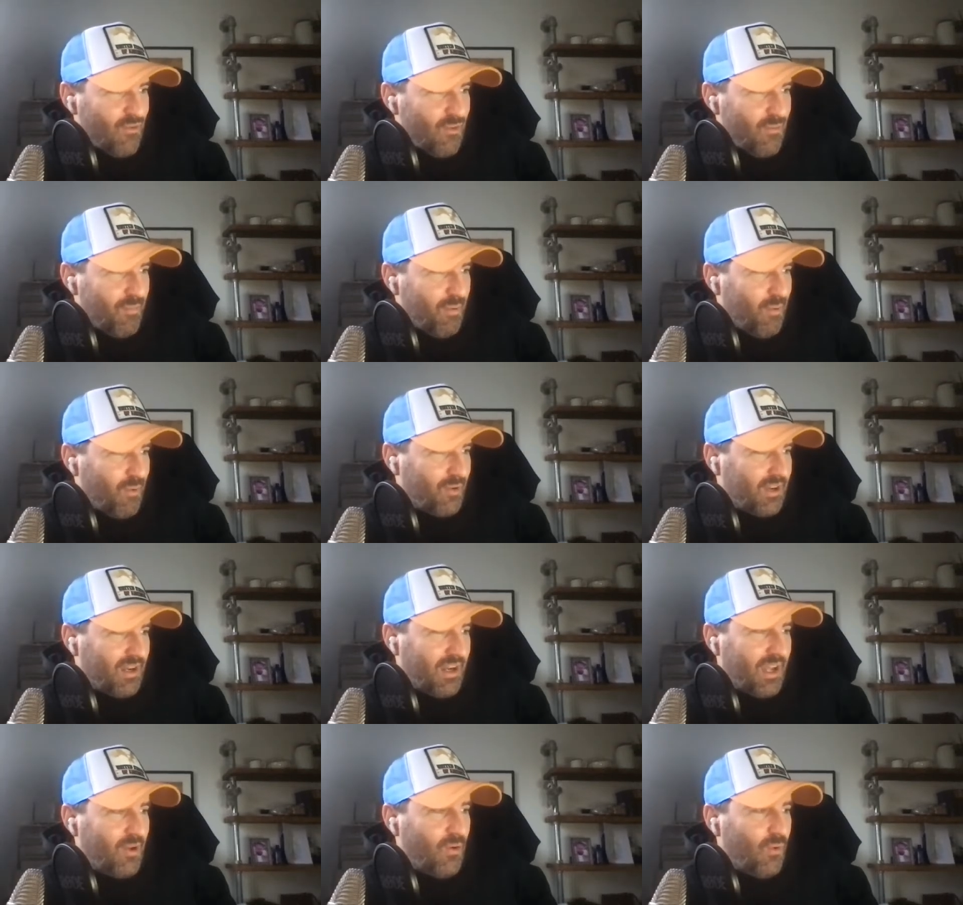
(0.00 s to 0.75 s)
EU
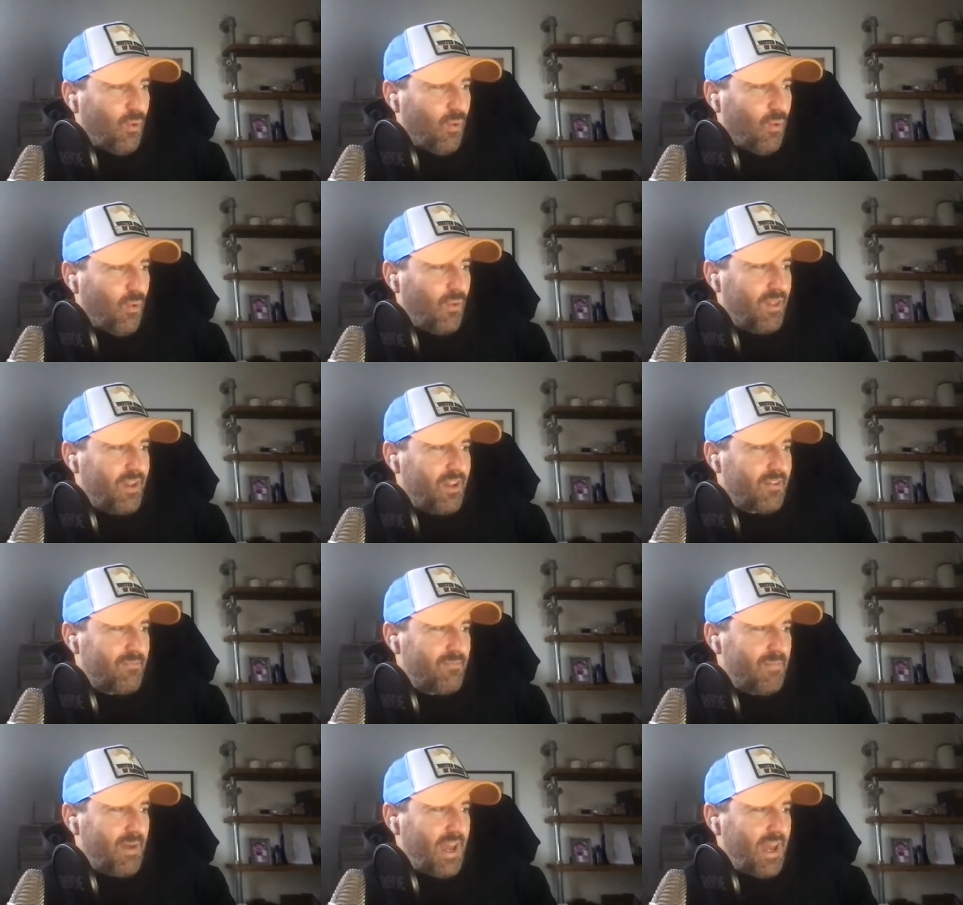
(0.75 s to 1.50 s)
Report, like
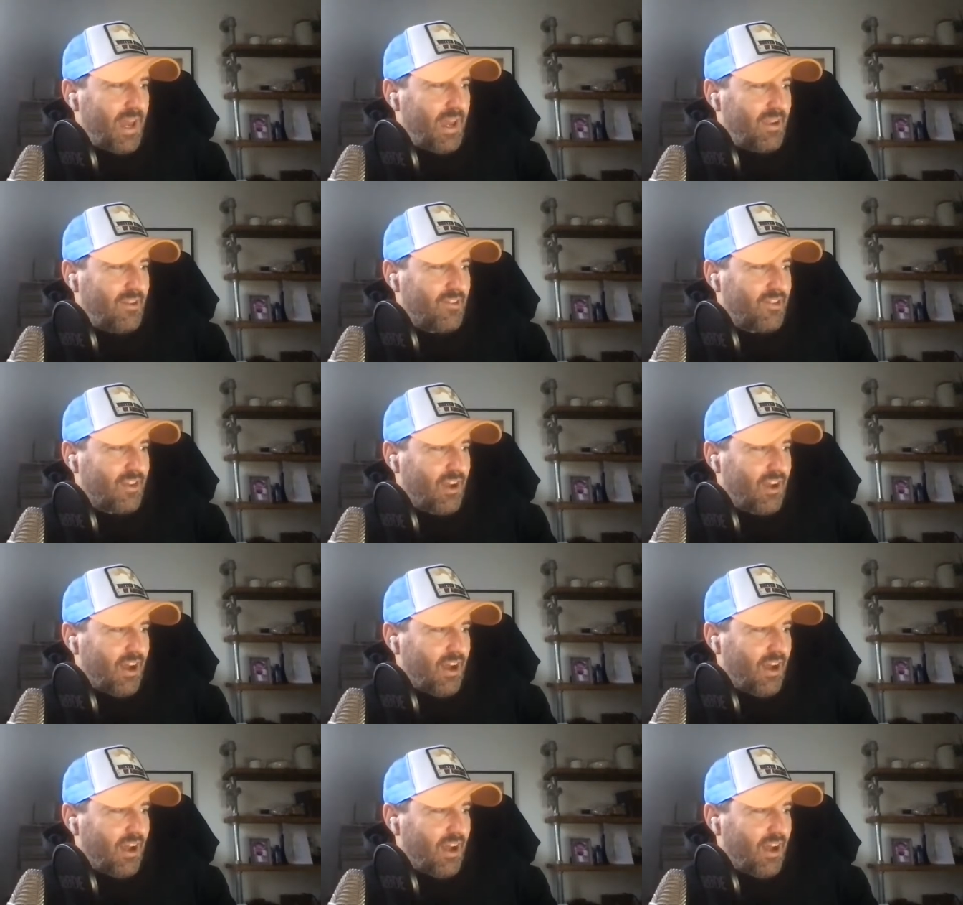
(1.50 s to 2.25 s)
all these
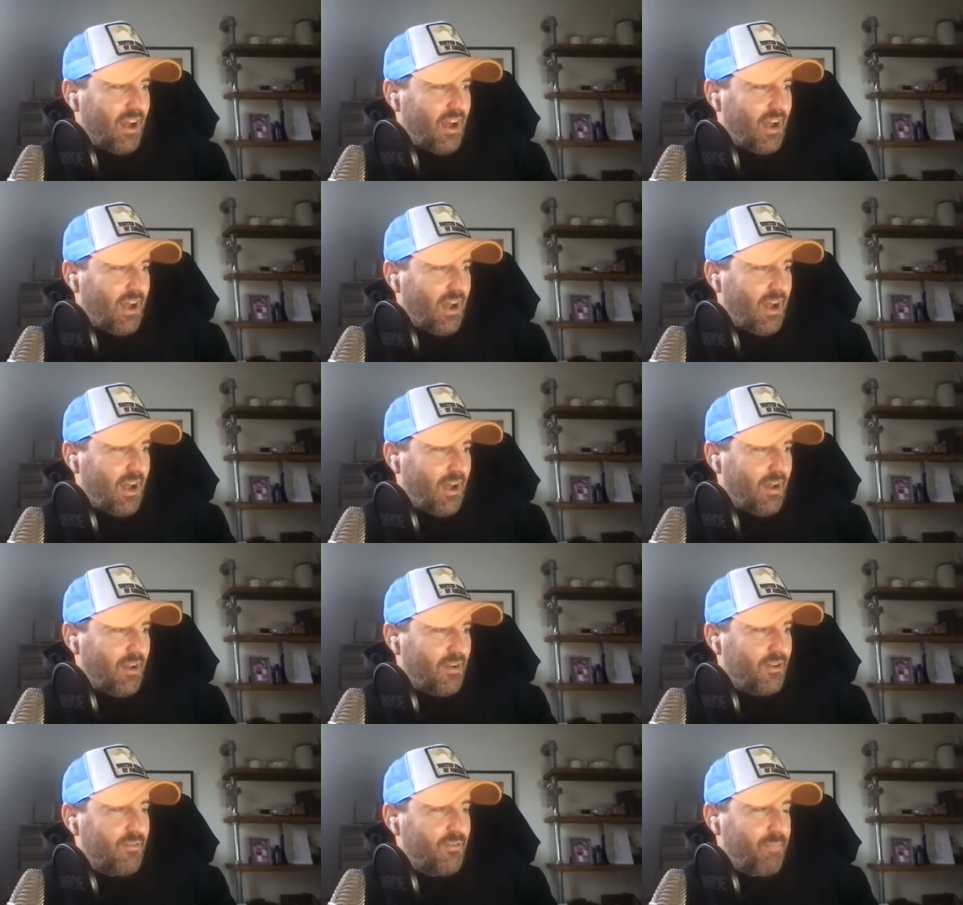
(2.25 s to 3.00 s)
major
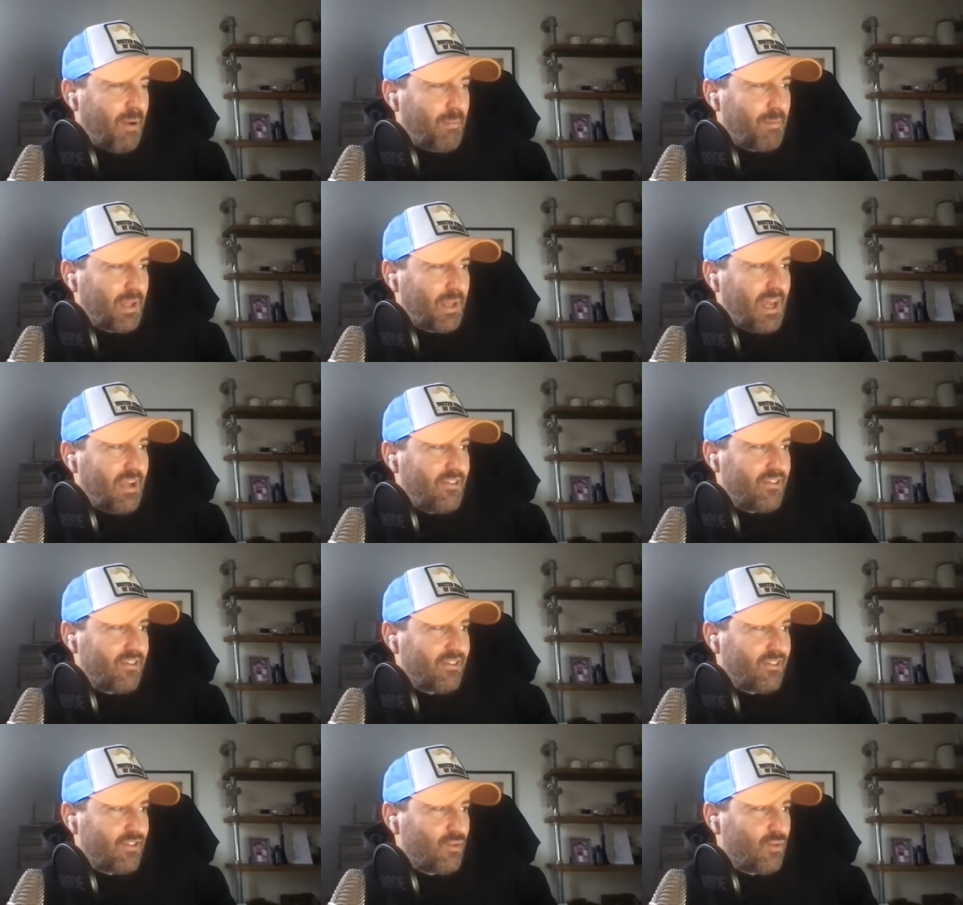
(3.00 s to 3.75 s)

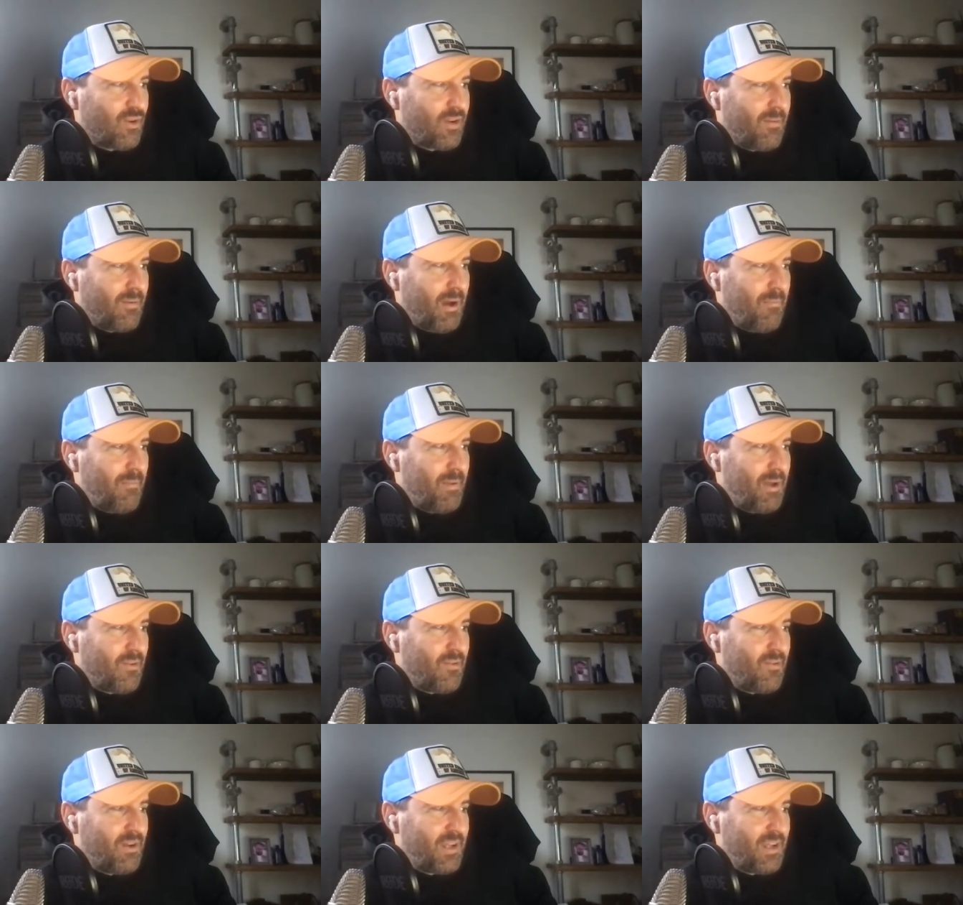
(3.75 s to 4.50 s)
publications are talking
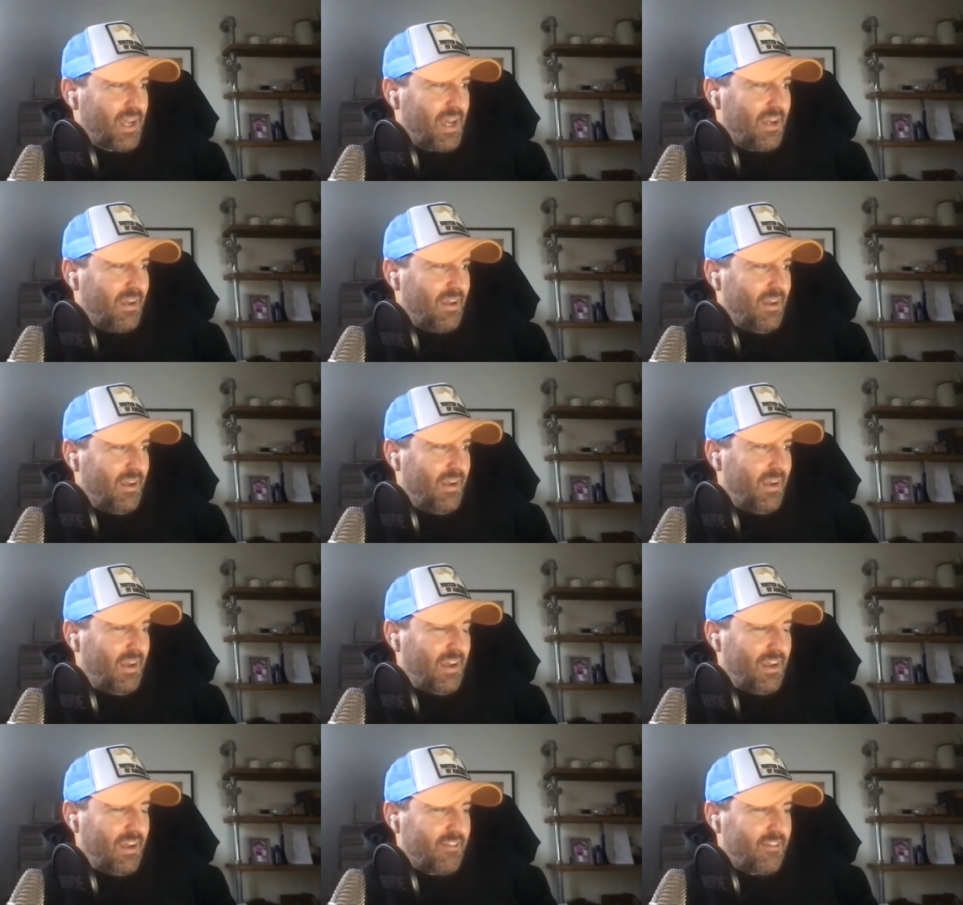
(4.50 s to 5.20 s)
about Bitcoin again.